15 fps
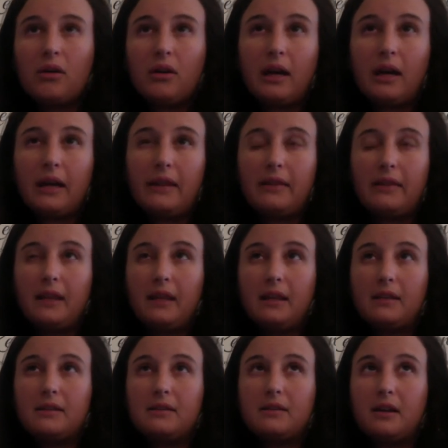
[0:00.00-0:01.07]
I think
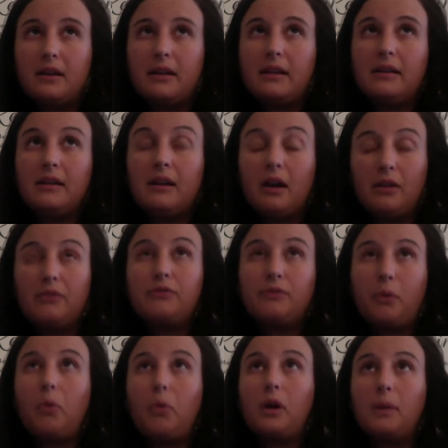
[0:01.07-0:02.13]
it's a
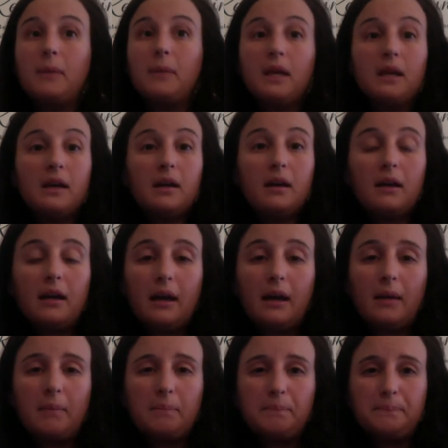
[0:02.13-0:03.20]
form.
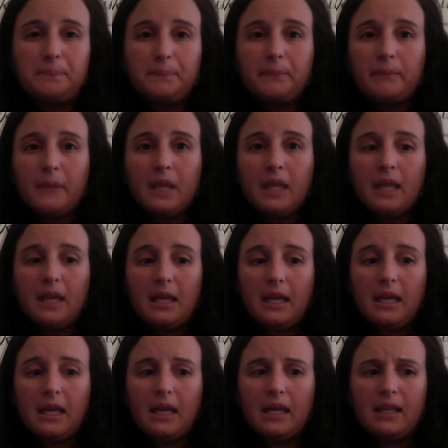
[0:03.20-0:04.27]
Um,
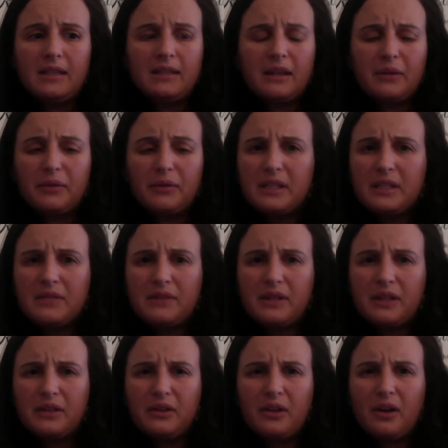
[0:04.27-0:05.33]
and it's, I don't think it's
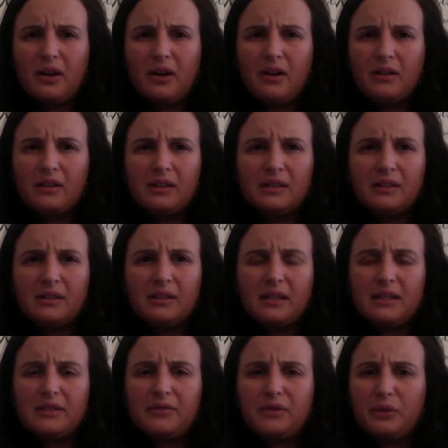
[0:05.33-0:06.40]
very long.
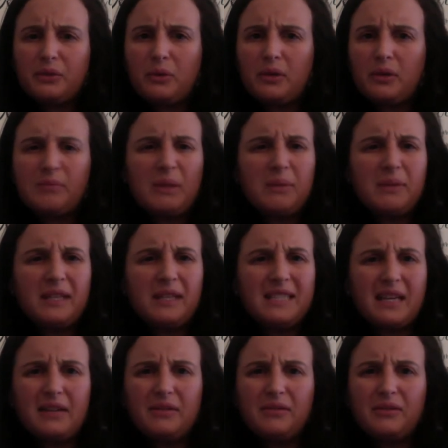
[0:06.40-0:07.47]
It's a few, maybe like
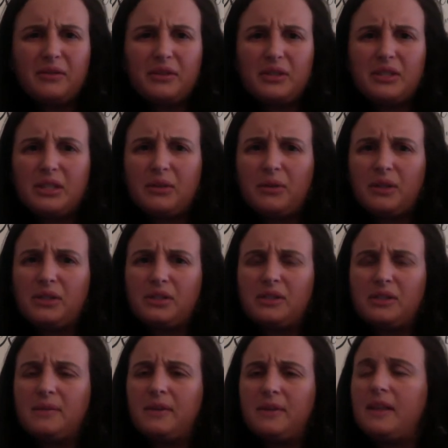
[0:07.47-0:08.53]
10, 13 questions,
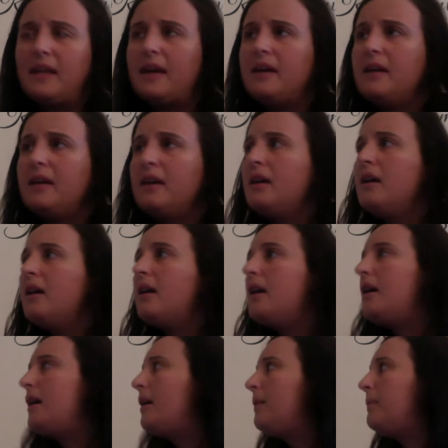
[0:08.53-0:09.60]
something like that.
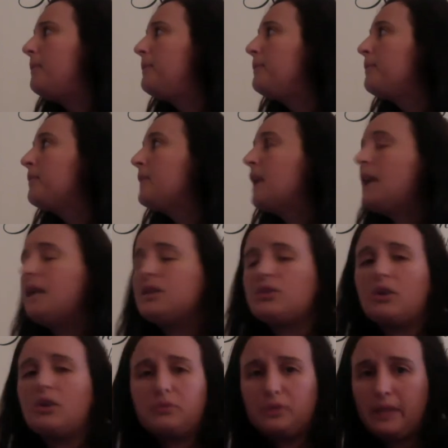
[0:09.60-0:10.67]
Um, and it's
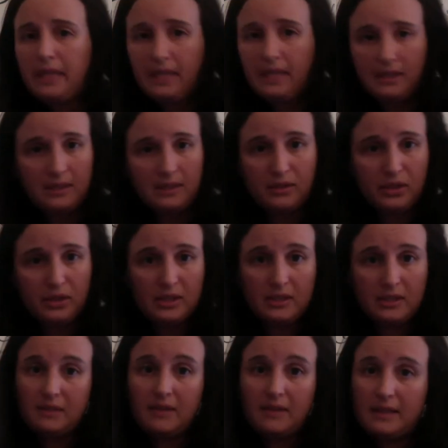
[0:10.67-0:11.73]
all relating to just
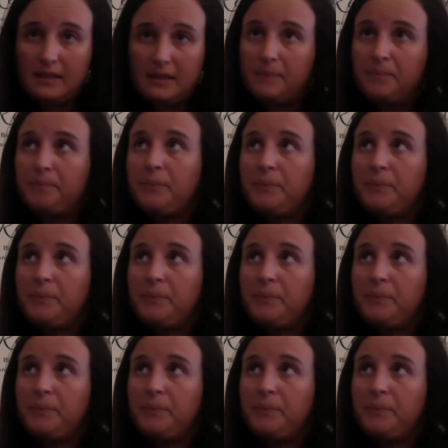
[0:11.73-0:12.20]
this lesson.